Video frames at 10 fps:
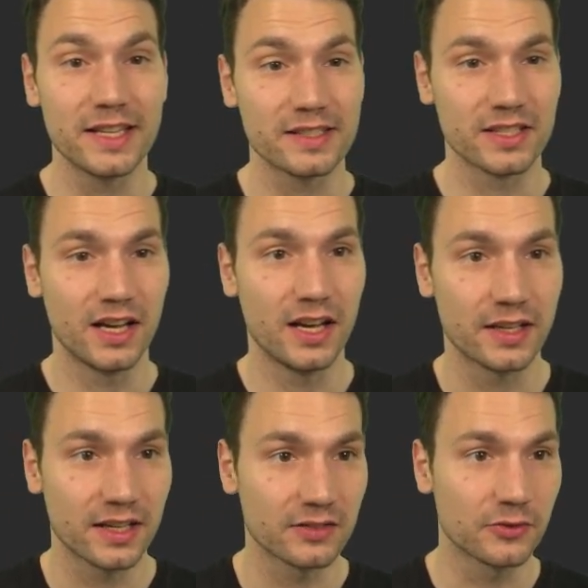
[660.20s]
that's
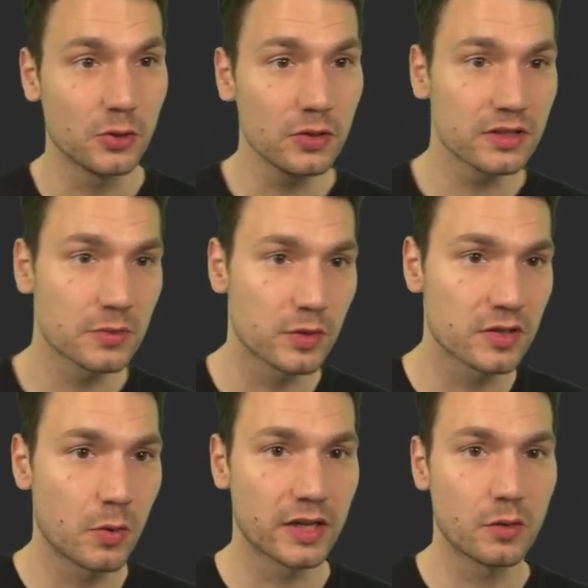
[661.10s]
kind of cool. This was
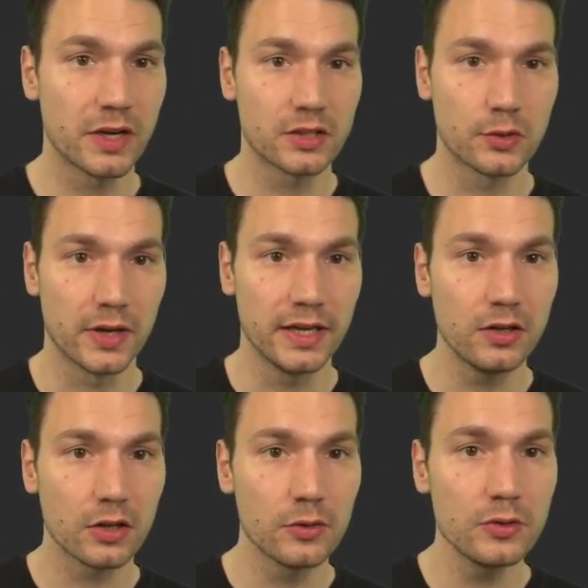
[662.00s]
quite quick to
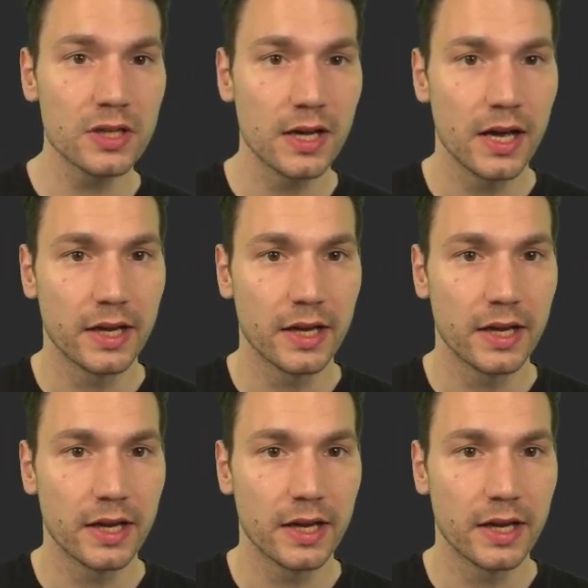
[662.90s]
include.